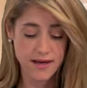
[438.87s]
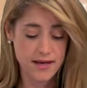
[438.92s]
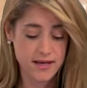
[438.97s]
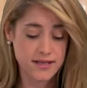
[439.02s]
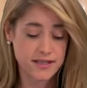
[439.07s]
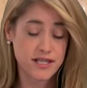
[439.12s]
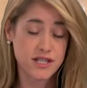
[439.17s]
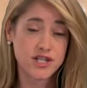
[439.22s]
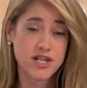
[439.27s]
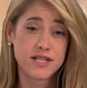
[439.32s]

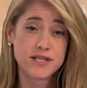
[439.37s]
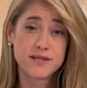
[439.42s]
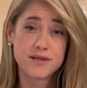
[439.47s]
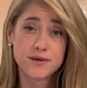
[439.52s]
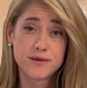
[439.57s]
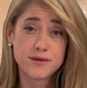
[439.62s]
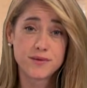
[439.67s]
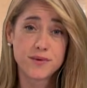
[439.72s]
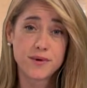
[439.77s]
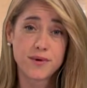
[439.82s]
such as
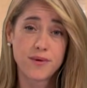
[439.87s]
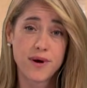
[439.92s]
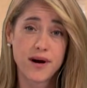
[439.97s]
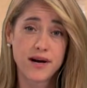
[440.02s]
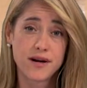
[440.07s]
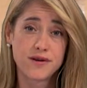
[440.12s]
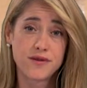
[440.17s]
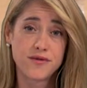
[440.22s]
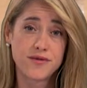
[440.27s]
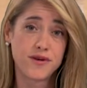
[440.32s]
those
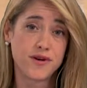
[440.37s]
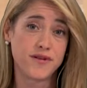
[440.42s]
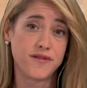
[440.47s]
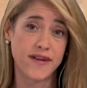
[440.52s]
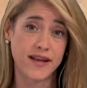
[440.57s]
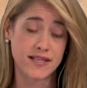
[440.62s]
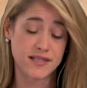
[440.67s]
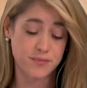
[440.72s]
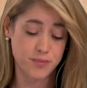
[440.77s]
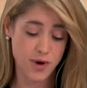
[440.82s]
required for
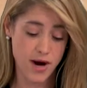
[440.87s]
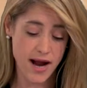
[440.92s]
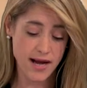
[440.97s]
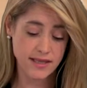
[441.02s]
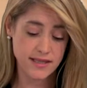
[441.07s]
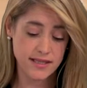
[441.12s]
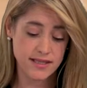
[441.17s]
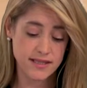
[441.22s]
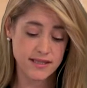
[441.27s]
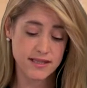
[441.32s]
advanced
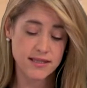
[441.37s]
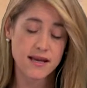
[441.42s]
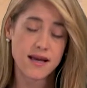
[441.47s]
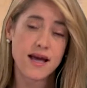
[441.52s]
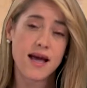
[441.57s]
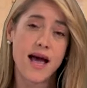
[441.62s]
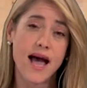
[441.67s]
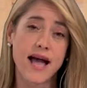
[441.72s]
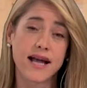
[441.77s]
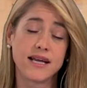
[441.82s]
practice,
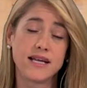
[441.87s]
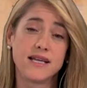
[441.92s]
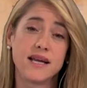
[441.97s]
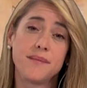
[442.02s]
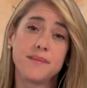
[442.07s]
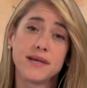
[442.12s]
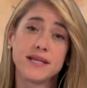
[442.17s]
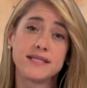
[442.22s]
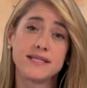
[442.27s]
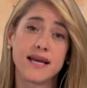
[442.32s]

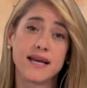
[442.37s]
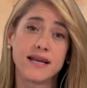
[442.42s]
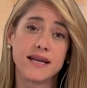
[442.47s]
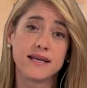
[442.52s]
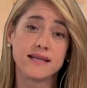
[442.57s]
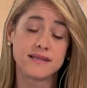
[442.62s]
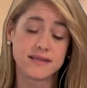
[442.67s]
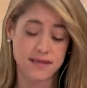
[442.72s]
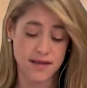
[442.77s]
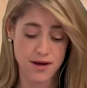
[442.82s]
academic
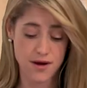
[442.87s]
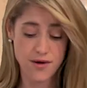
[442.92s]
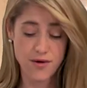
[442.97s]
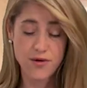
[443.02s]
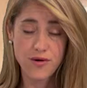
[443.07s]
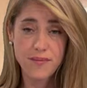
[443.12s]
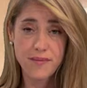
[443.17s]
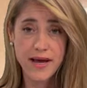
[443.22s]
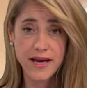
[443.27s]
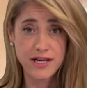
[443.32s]
settings,
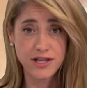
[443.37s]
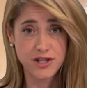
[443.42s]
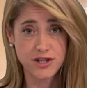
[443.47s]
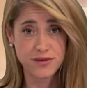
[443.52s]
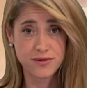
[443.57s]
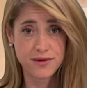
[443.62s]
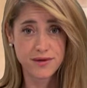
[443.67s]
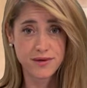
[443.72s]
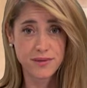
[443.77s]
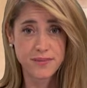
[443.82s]
or
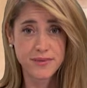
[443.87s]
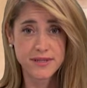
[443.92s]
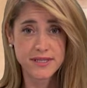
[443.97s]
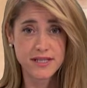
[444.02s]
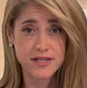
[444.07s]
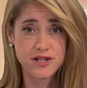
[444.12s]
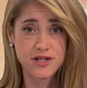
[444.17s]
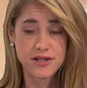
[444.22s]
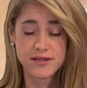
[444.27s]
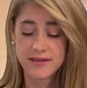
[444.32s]
managerial
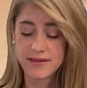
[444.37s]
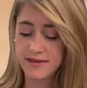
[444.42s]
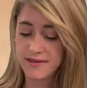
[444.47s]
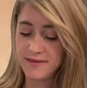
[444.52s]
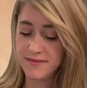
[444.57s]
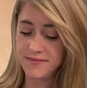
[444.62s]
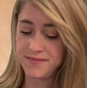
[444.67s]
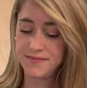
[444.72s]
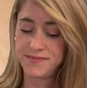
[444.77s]
positions.